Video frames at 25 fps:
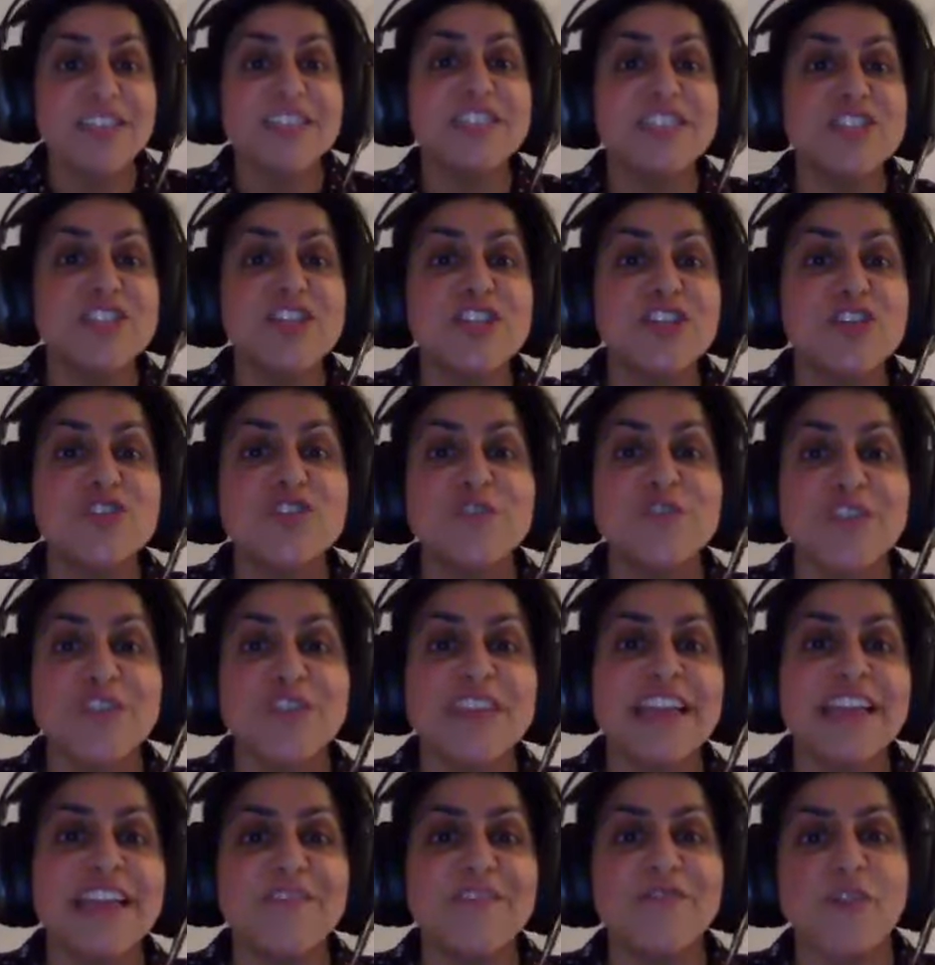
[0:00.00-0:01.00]
this is the useful
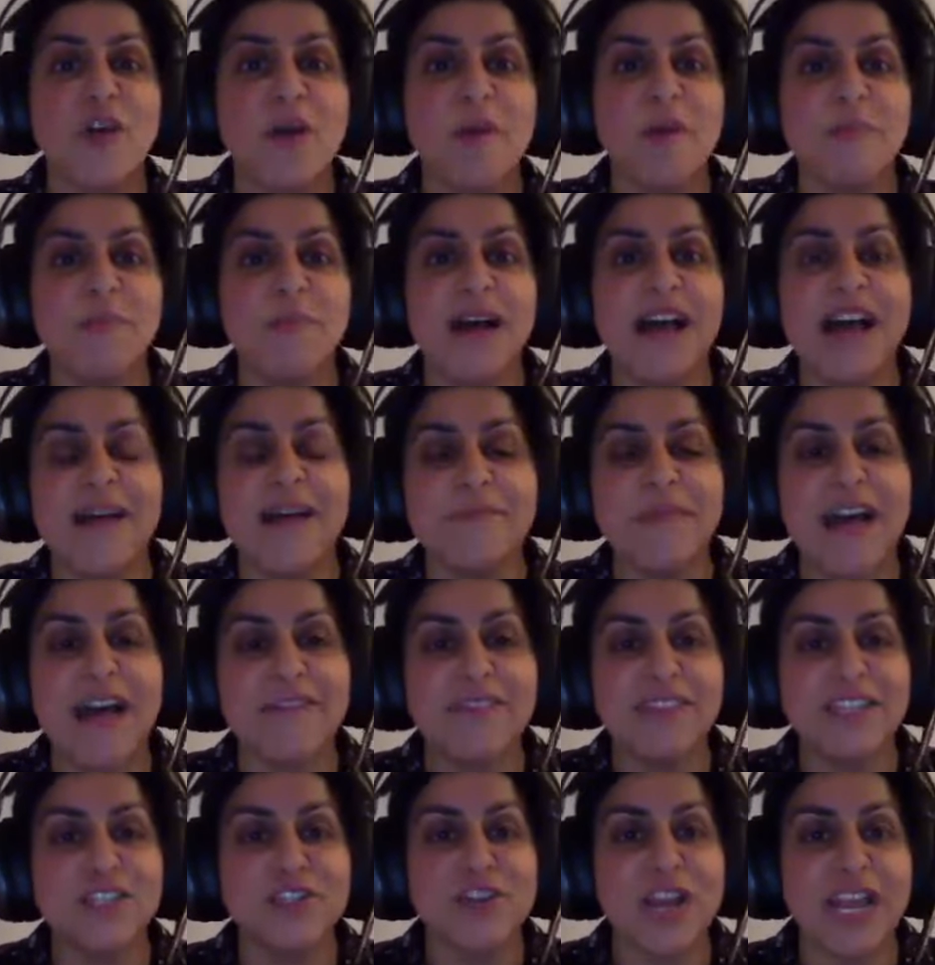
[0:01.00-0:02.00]
thing from um,
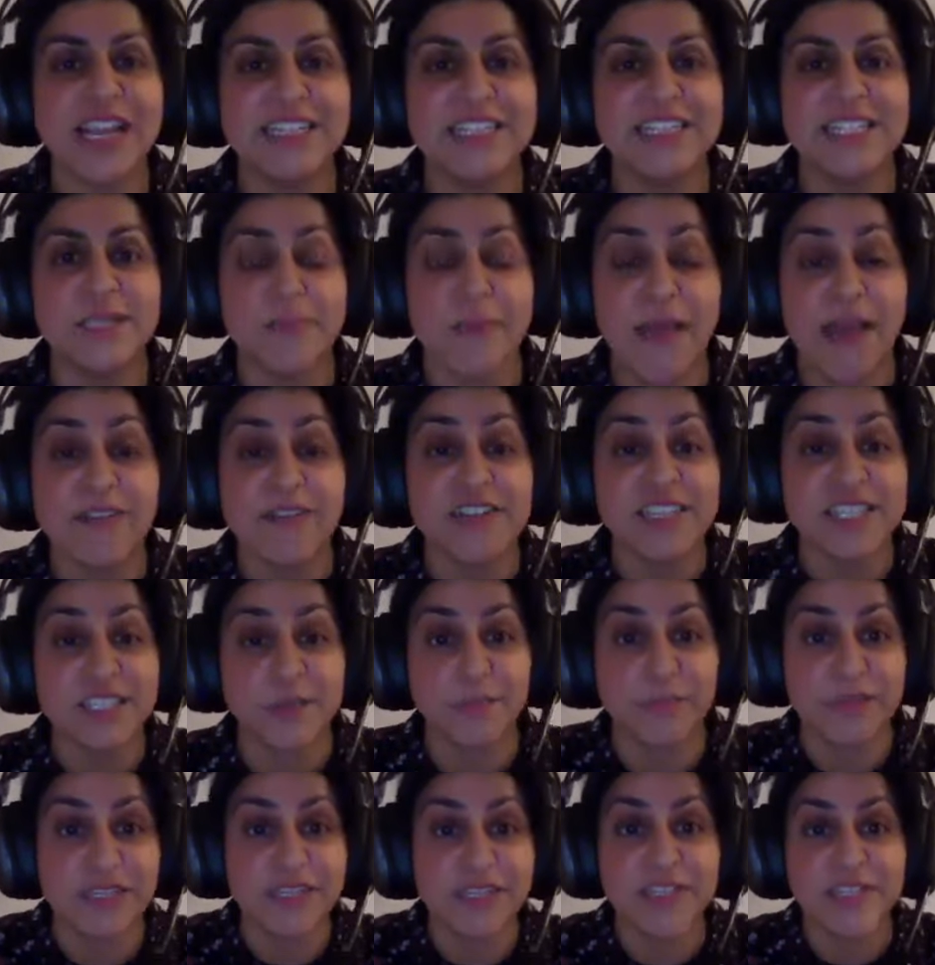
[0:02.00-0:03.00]
having trained as a
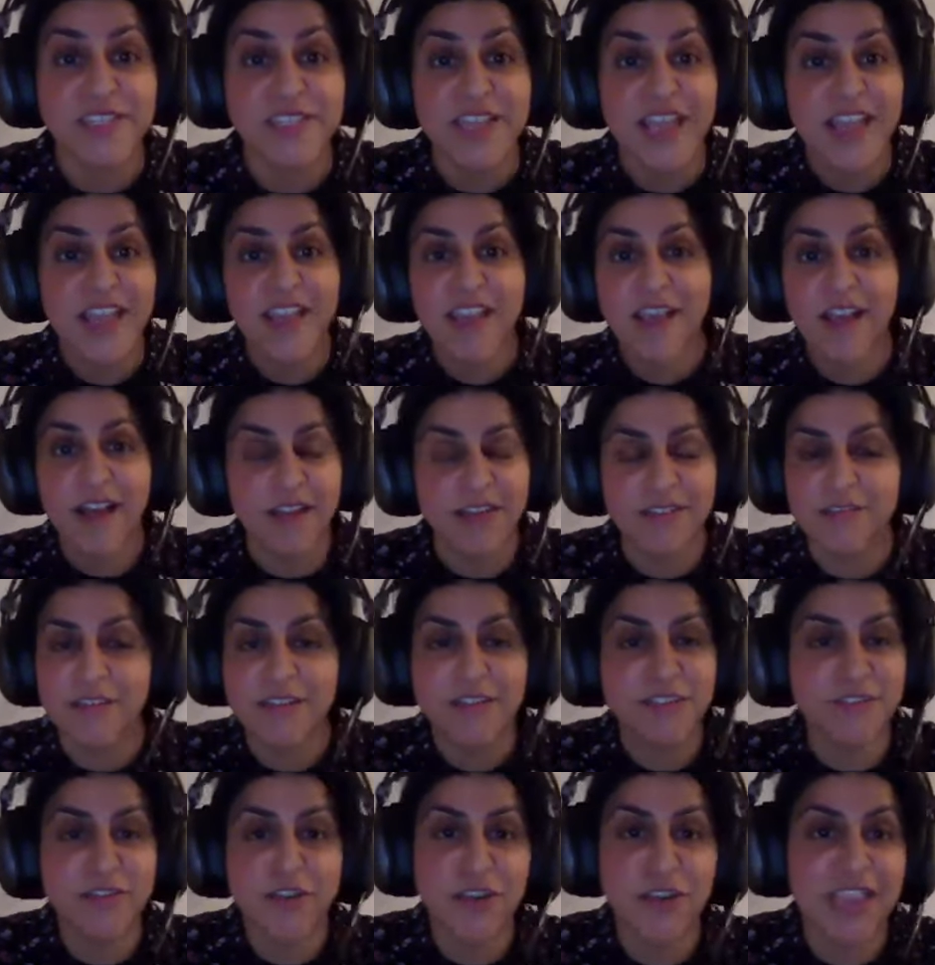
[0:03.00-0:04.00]
barrister because I,
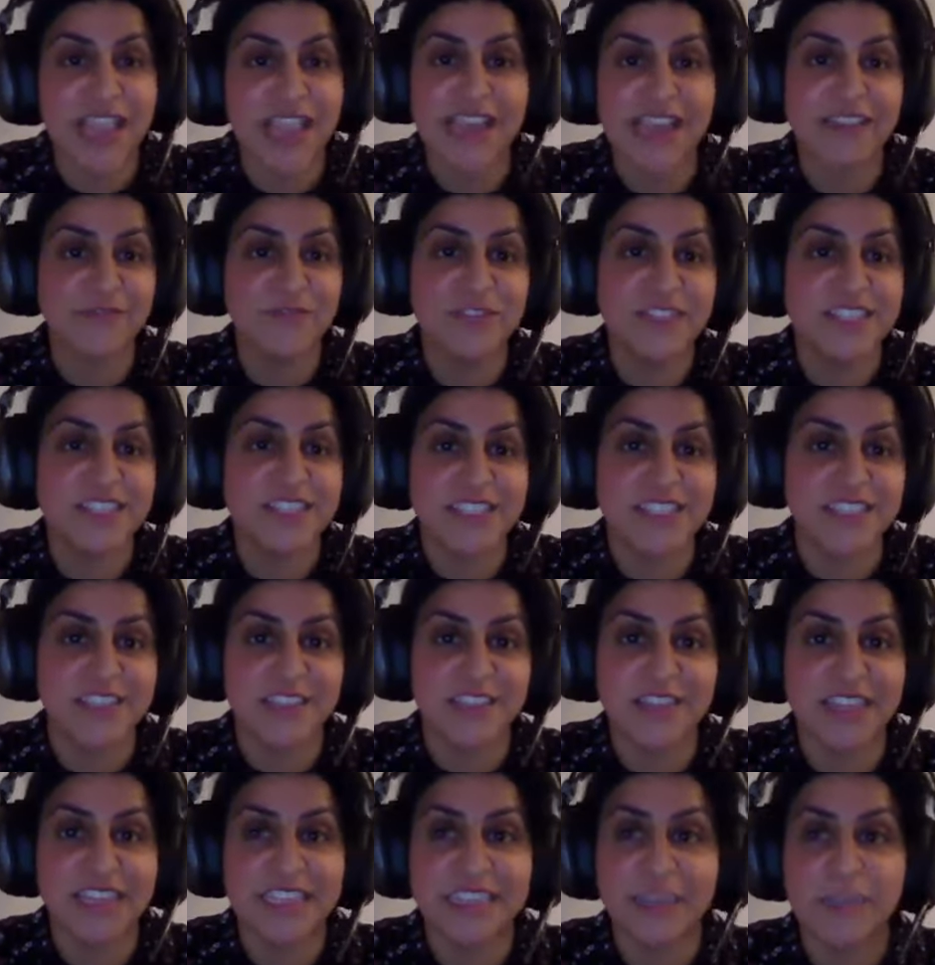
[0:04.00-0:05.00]
I don't know again if this is
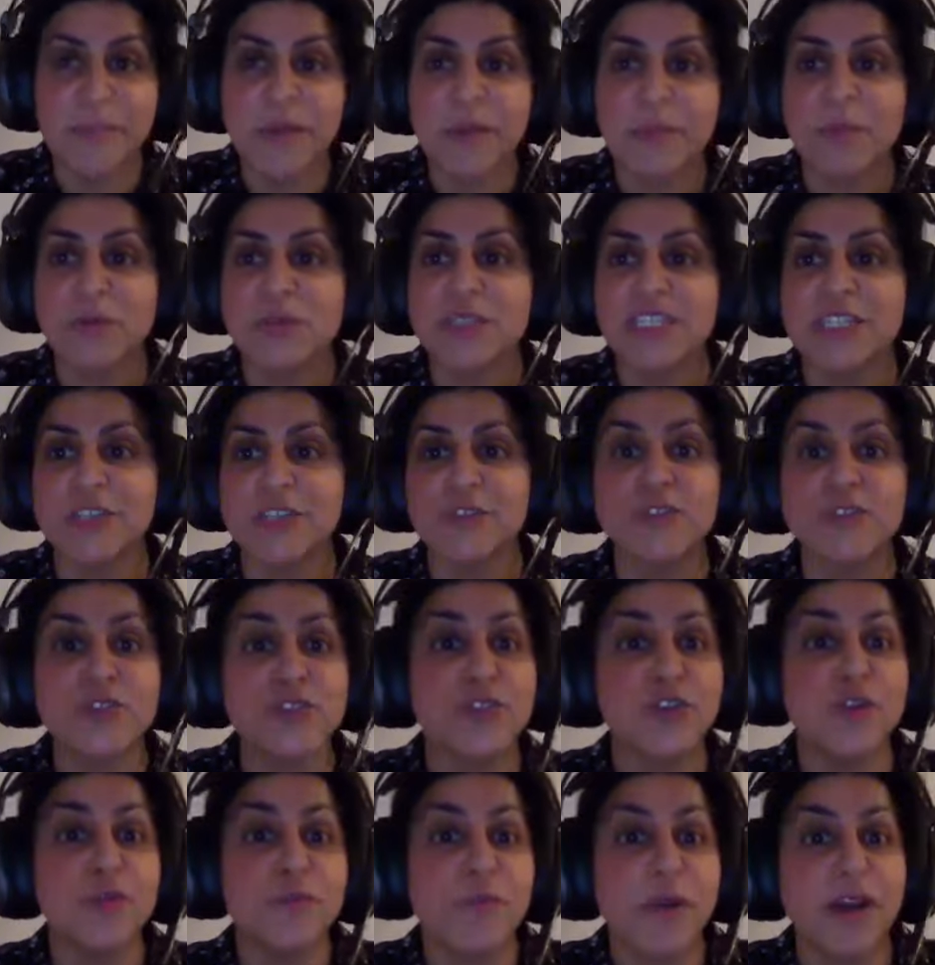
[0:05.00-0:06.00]
a thing that people still
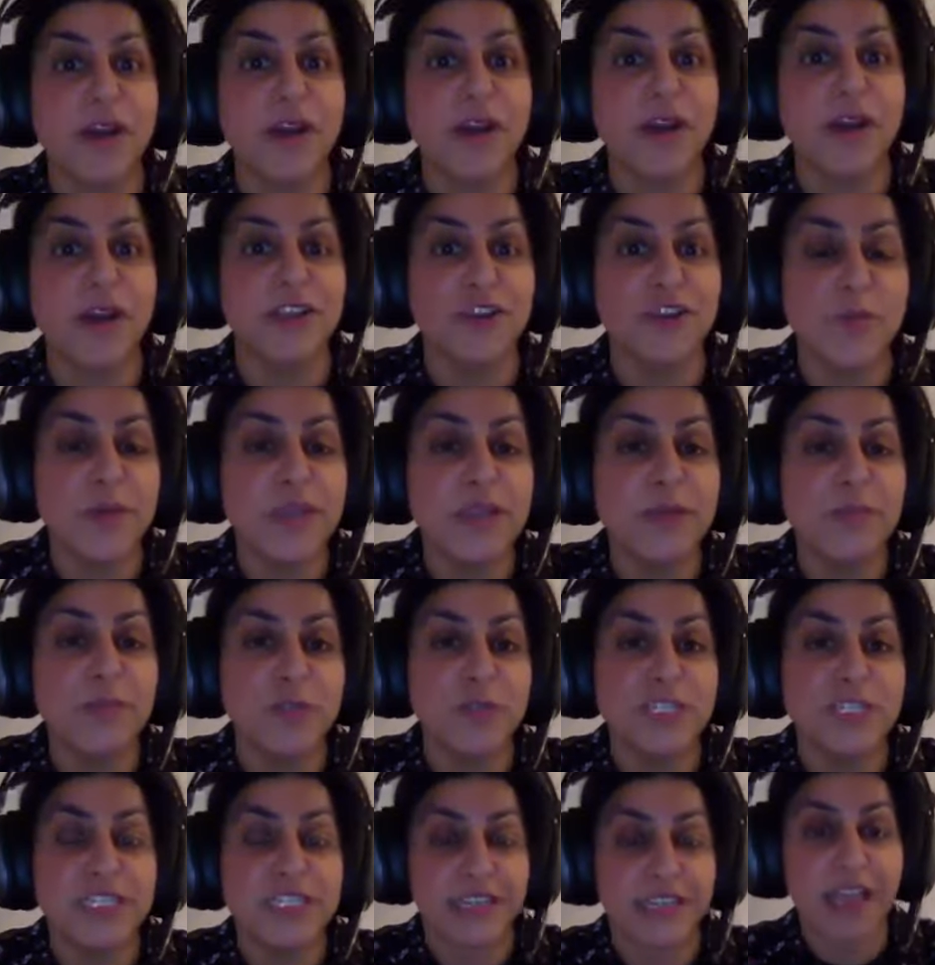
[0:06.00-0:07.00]
do, but you know,
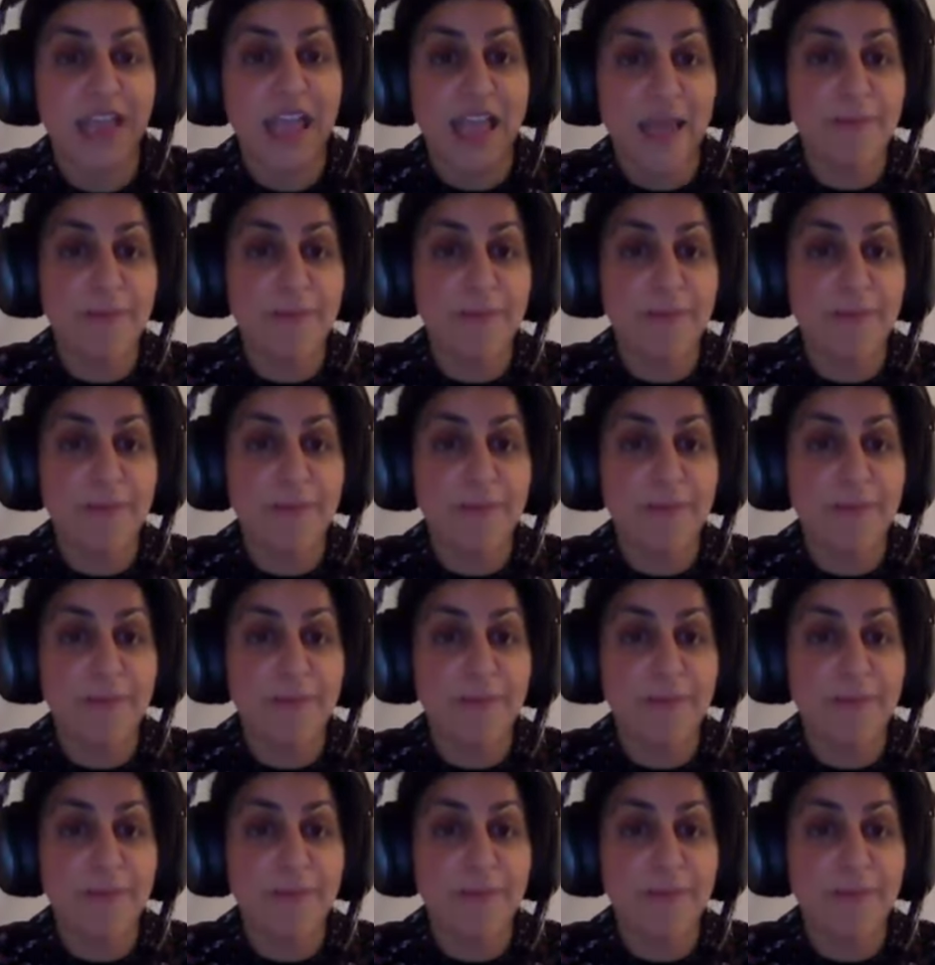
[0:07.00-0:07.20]
we would